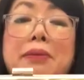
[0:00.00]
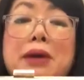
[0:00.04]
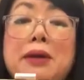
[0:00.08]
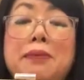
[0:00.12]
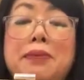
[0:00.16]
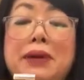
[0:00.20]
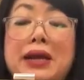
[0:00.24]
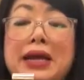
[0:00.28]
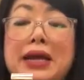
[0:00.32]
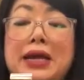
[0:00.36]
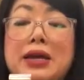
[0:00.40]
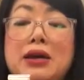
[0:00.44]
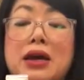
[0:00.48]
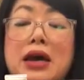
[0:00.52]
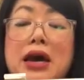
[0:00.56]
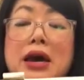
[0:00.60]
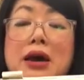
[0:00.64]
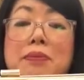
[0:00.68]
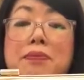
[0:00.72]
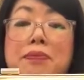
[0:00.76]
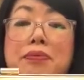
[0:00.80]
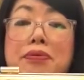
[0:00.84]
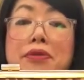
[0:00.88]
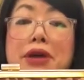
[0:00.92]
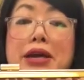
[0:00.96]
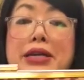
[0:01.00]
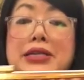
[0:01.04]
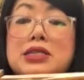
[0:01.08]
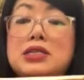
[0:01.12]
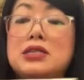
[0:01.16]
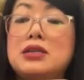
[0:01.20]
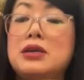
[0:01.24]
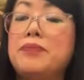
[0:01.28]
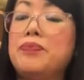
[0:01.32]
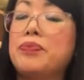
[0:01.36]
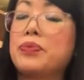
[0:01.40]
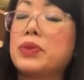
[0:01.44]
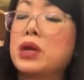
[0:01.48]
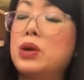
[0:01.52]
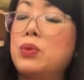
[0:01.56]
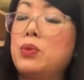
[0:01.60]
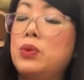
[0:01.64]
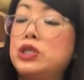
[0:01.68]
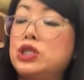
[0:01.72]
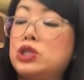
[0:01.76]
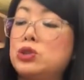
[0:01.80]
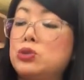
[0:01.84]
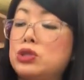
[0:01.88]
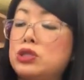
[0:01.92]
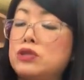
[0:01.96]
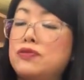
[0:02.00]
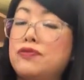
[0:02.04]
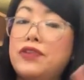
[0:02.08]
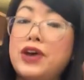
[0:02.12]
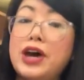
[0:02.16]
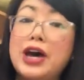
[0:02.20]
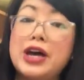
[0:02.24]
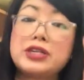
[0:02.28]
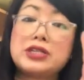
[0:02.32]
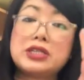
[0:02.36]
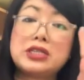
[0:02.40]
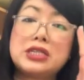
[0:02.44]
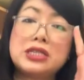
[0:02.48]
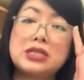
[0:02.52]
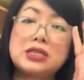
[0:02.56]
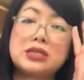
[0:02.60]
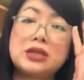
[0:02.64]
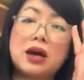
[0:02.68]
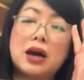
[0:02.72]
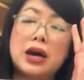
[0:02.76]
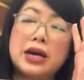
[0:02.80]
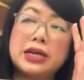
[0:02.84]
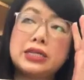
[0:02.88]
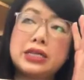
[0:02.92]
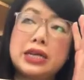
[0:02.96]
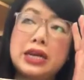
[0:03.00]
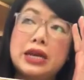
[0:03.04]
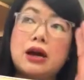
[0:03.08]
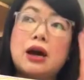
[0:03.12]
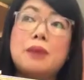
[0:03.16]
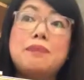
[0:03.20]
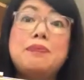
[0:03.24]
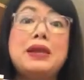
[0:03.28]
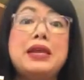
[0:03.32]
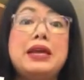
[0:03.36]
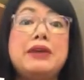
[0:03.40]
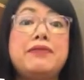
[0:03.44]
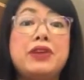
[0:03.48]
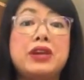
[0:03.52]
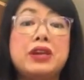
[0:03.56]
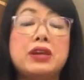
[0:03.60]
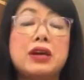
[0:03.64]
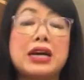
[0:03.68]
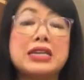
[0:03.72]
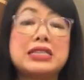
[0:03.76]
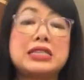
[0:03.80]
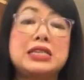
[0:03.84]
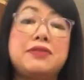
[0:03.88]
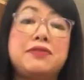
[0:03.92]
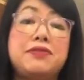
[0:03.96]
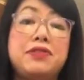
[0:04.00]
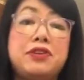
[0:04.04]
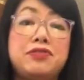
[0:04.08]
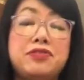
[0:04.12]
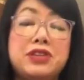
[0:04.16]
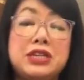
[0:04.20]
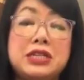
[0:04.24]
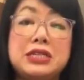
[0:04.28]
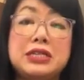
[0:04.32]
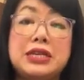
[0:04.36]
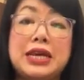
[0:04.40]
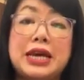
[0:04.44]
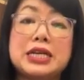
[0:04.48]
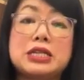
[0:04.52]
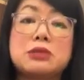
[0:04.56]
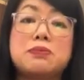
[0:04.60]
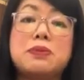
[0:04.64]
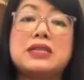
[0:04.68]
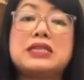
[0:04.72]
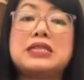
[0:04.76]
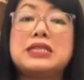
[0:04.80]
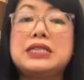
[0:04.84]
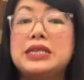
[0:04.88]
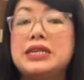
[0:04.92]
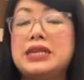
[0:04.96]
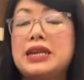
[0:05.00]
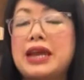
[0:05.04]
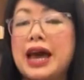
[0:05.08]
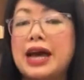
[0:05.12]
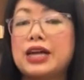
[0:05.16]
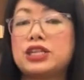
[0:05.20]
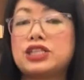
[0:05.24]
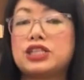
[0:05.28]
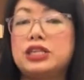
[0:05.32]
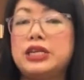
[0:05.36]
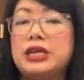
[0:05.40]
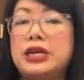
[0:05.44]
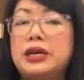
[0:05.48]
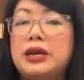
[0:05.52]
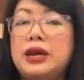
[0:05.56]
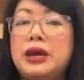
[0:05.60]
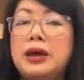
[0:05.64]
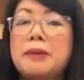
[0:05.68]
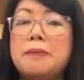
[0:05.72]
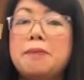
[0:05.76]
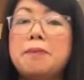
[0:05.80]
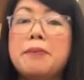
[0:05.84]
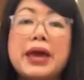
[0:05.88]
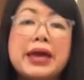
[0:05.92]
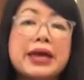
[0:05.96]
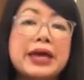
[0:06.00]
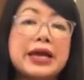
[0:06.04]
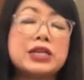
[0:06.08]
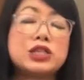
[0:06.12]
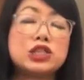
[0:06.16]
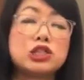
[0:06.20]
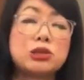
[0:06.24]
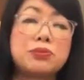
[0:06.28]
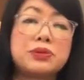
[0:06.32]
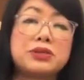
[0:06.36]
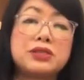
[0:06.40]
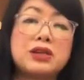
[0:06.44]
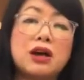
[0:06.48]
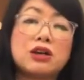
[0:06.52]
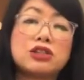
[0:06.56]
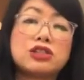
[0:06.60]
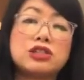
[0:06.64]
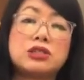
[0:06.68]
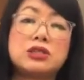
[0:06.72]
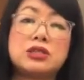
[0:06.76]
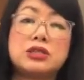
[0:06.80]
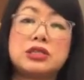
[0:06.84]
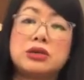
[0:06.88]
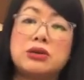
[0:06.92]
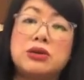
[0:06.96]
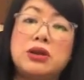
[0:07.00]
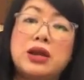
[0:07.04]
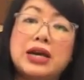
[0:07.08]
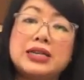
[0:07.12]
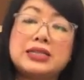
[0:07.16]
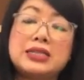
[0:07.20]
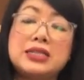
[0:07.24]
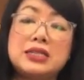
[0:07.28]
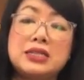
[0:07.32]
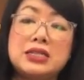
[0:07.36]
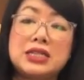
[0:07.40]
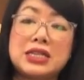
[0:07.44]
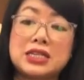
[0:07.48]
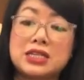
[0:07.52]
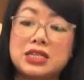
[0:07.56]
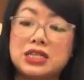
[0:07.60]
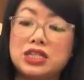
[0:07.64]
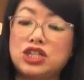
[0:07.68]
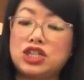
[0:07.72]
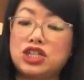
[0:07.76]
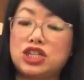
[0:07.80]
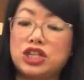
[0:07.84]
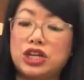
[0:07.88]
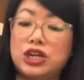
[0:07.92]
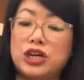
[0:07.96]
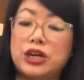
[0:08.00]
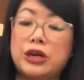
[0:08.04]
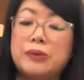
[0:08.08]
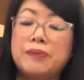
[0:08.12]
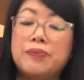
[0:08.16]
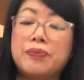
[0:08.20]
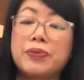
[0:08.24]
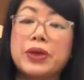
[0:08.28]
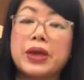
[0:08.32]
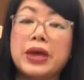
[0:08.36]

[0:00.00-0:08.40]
oblique uh, print which was first designed, I believe, in 1956, but didn't actually make it into production until 1962.